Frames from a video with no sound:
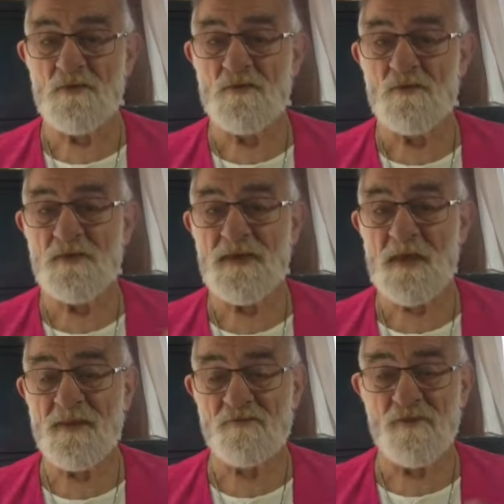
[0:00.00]
with
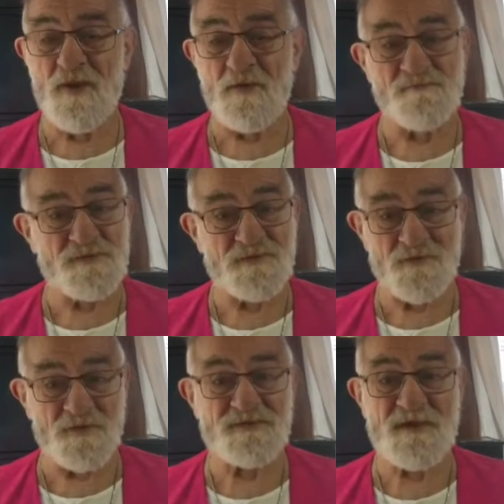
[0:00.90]
other realms. For
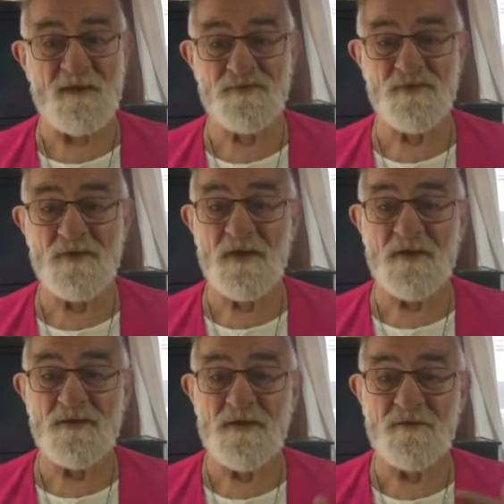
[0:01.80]
example,
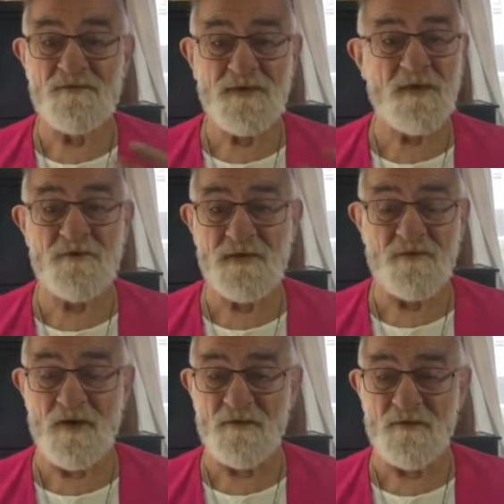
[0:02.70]
the fairy realms